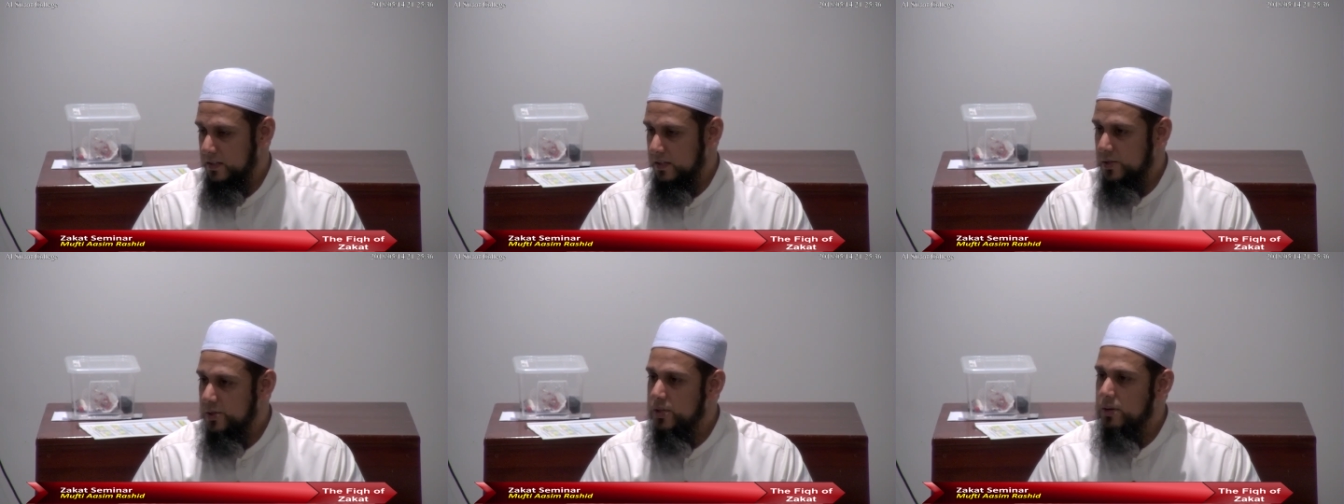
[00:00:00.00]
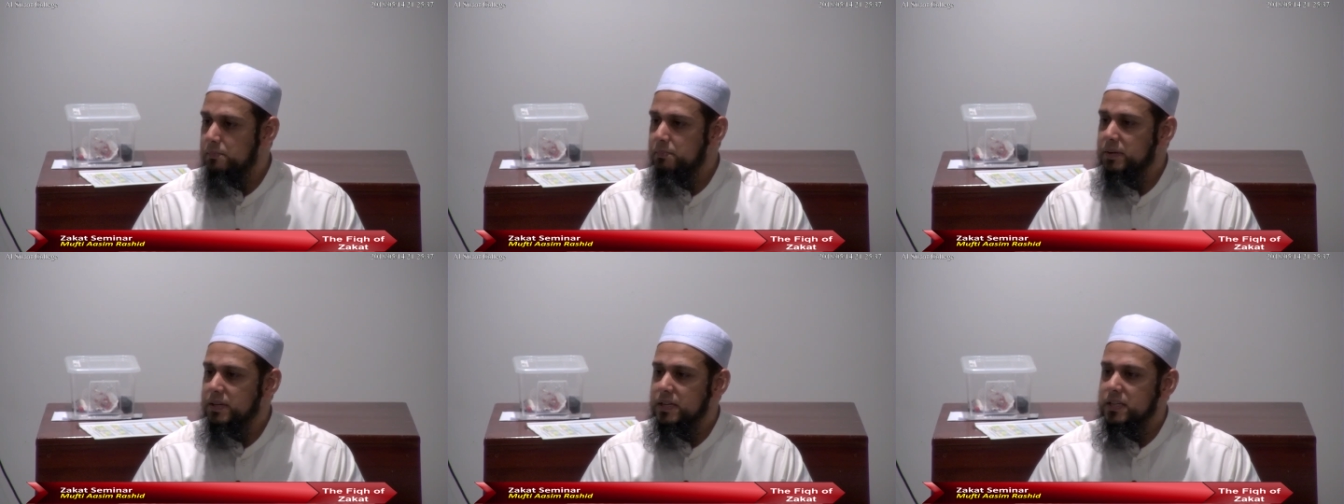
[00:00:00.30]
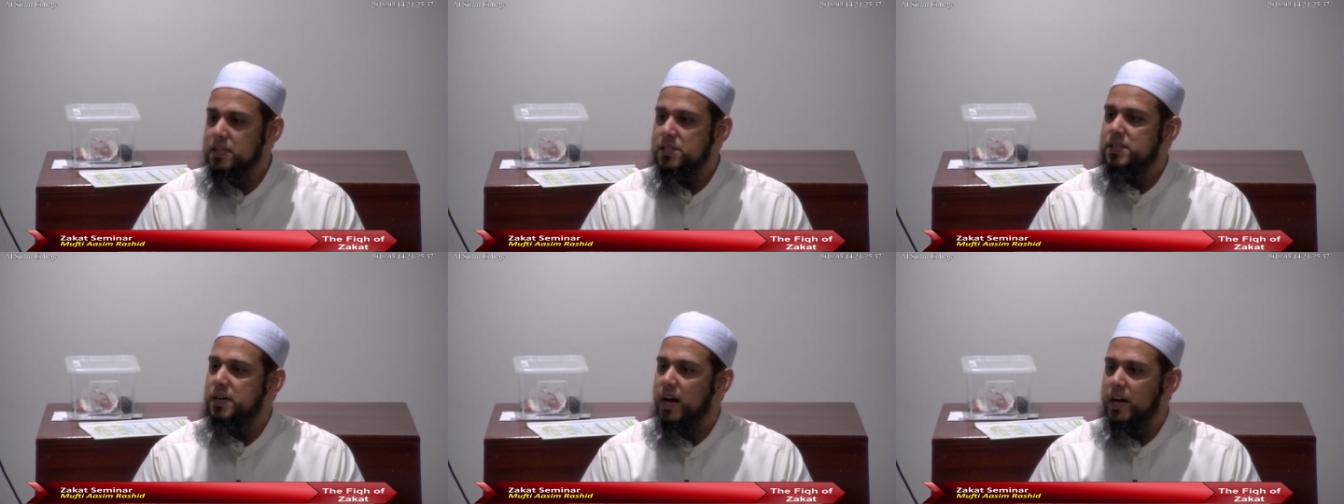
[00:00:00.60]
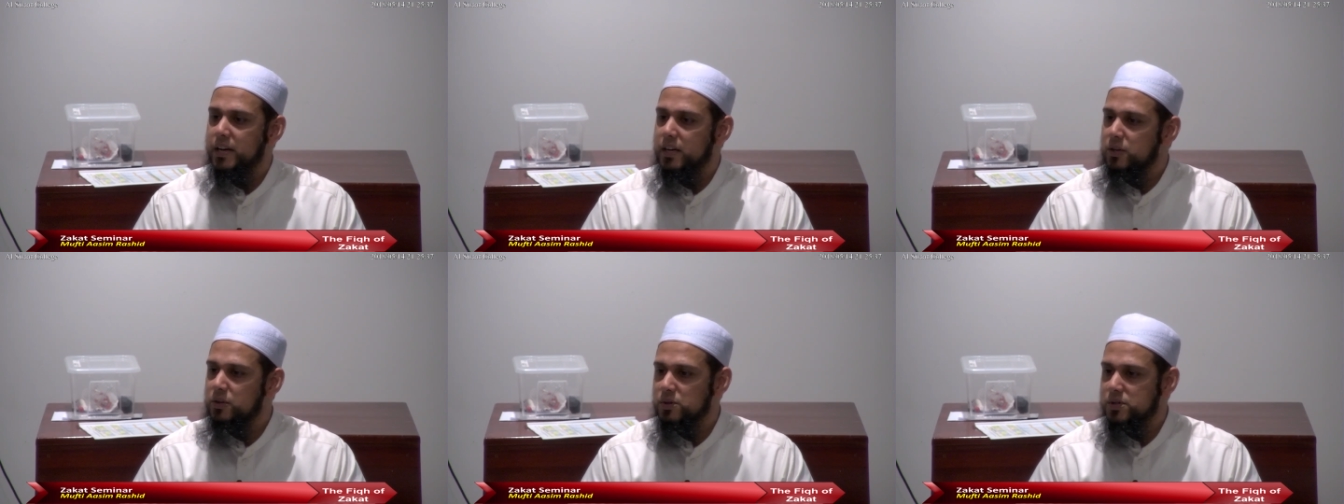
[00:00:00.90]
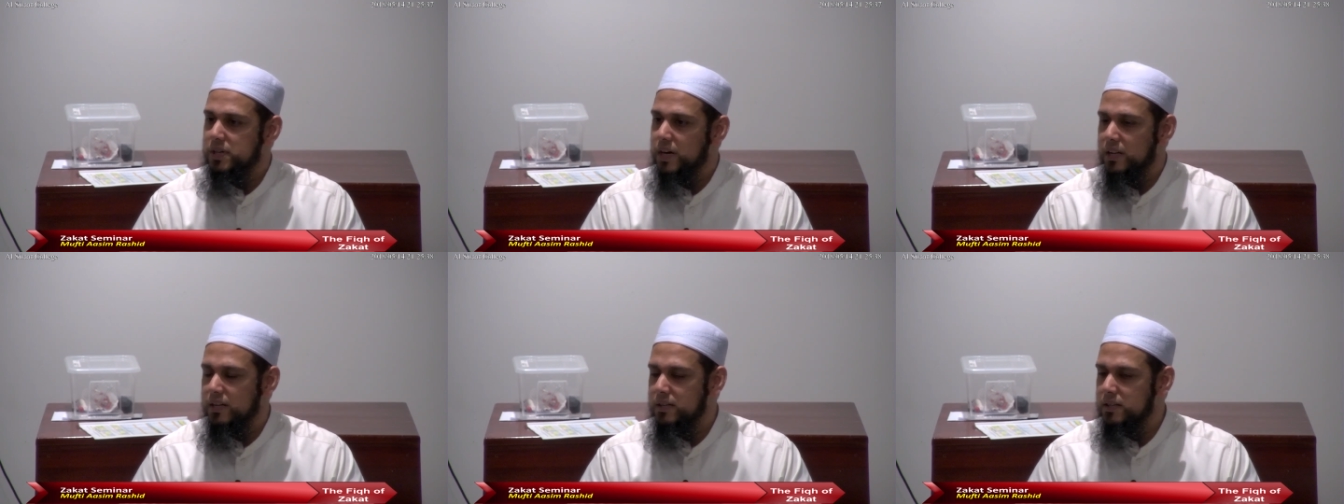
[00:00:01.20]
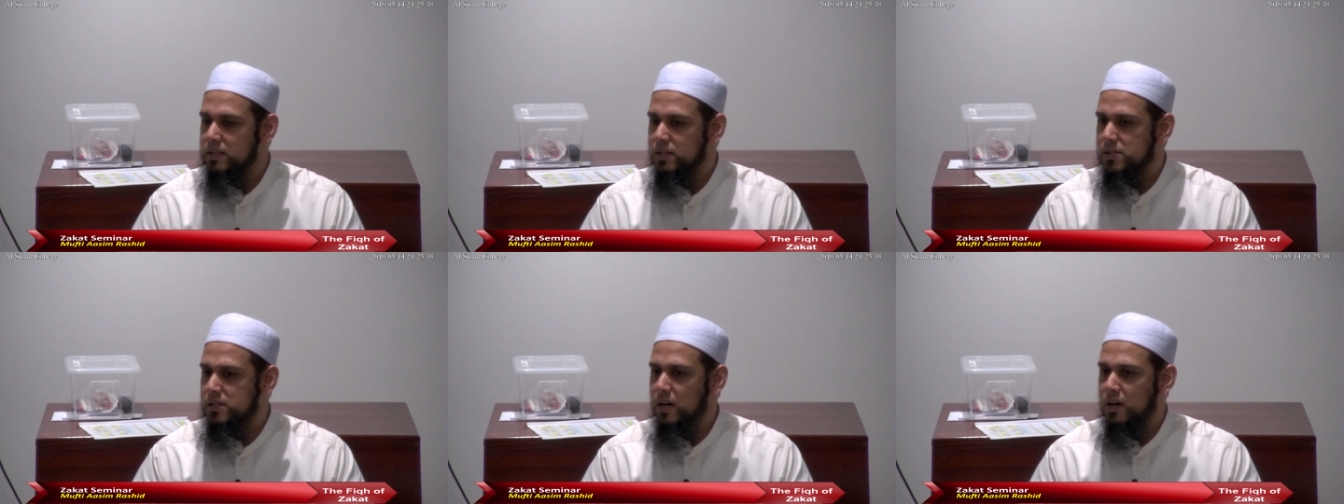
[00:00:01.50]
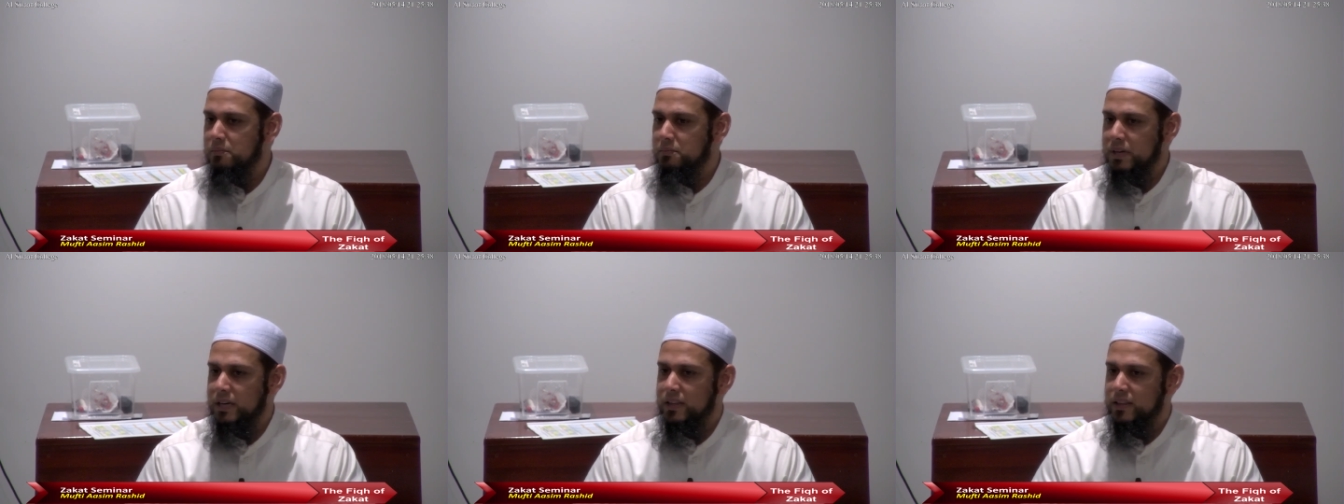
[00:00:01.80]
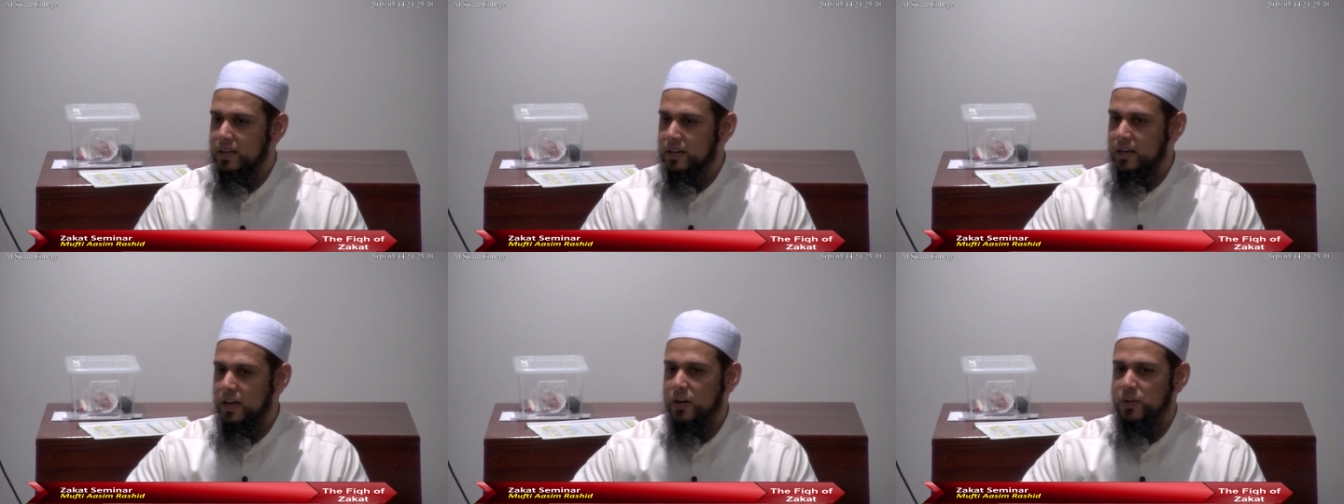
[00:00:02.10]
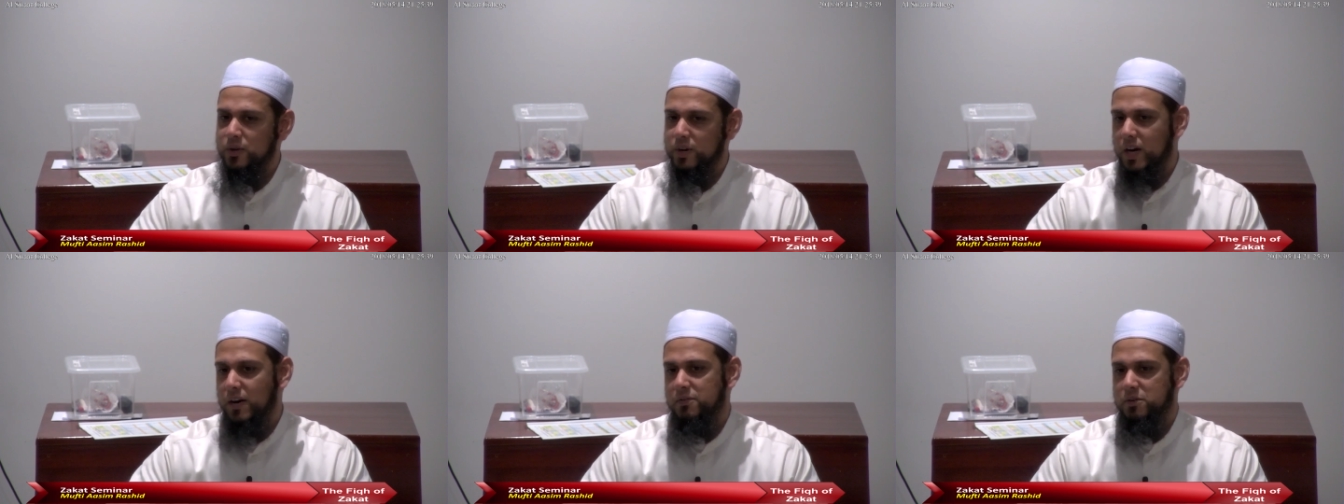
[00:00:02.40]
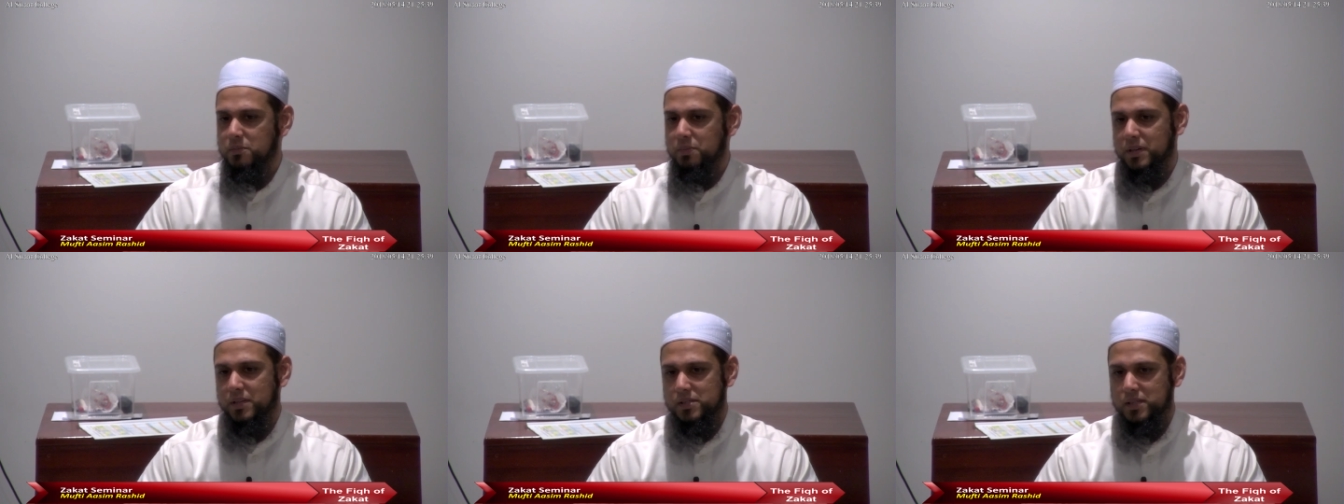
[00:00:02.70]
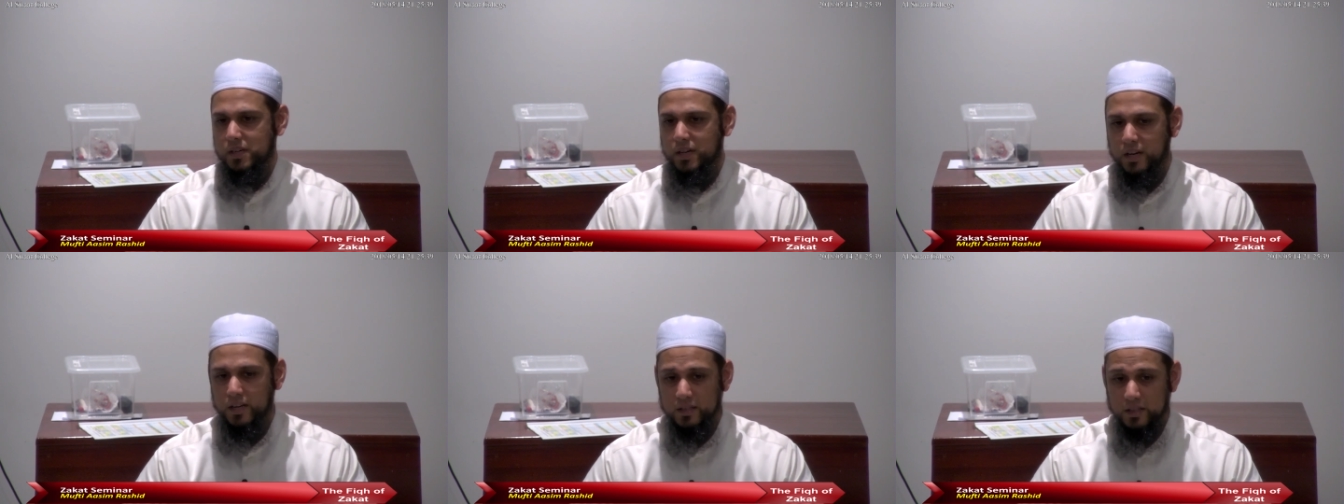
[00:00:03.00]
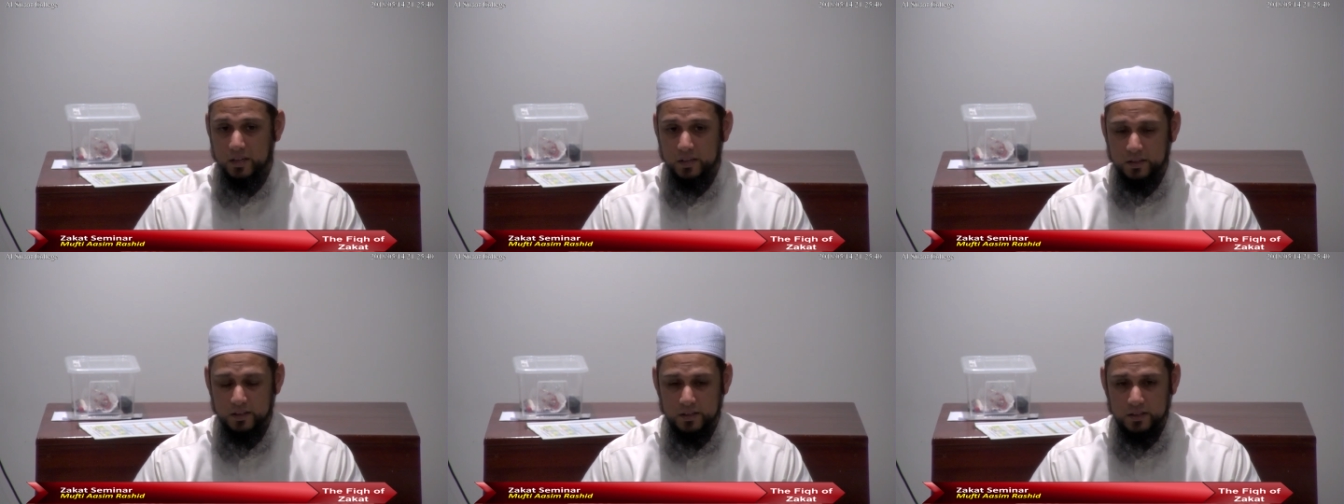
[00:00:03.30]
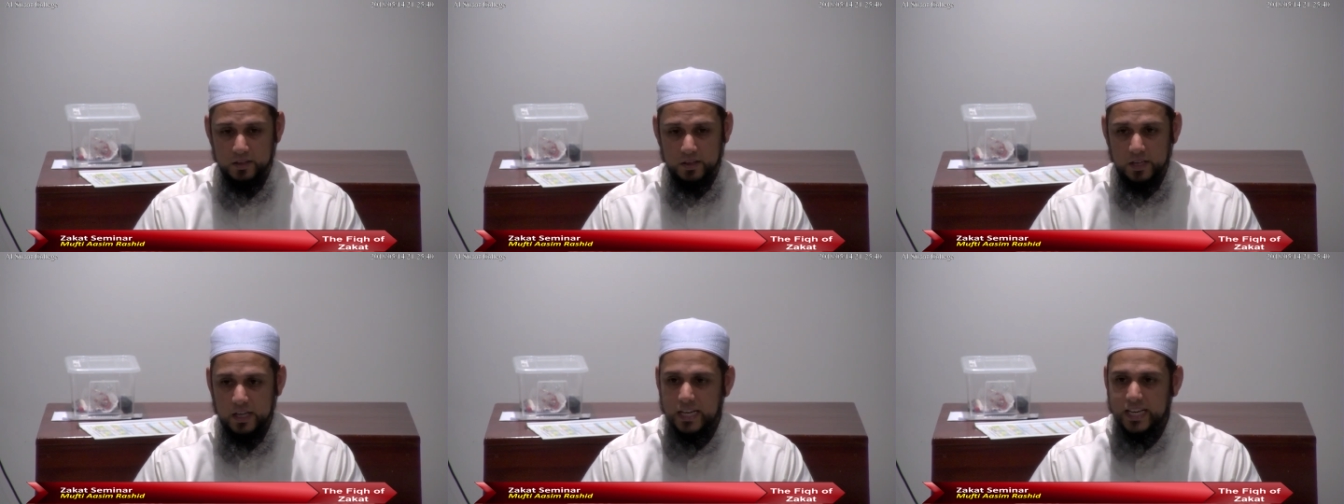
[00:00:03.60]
simply deciding to sell it does not mean that now you have to pay zakat on it.